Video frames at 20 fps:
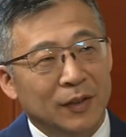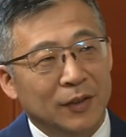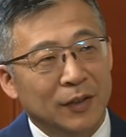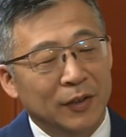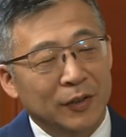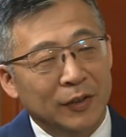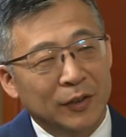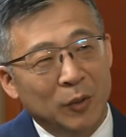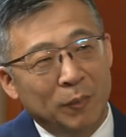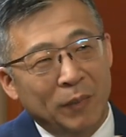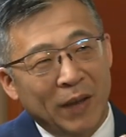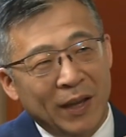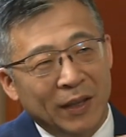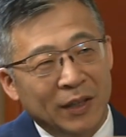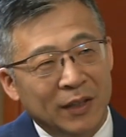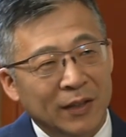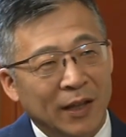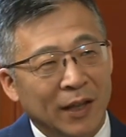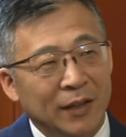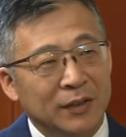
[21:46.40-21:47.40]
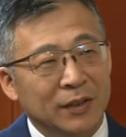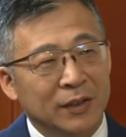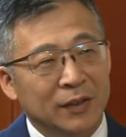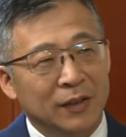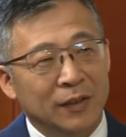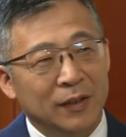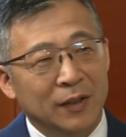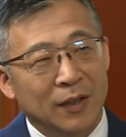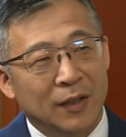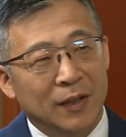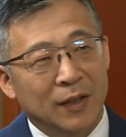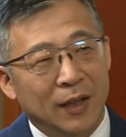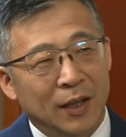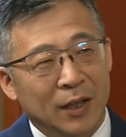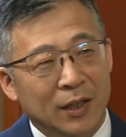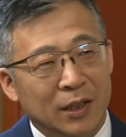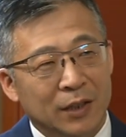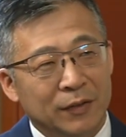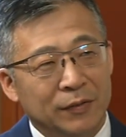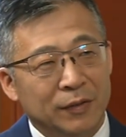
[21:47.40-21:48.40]
Republic... You know, back in nineteen
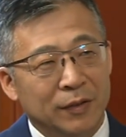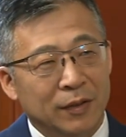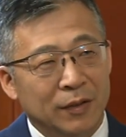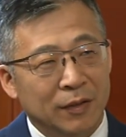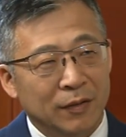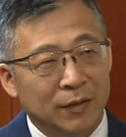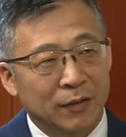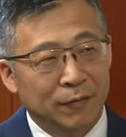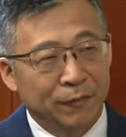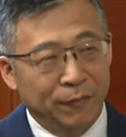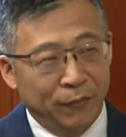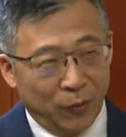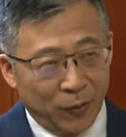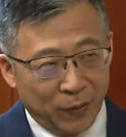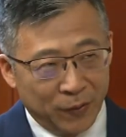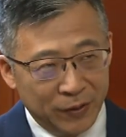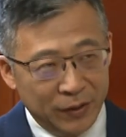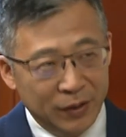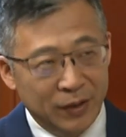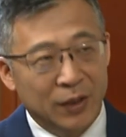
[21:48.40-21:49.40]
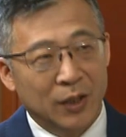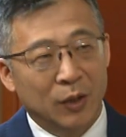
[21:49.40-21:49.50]
eighty-four,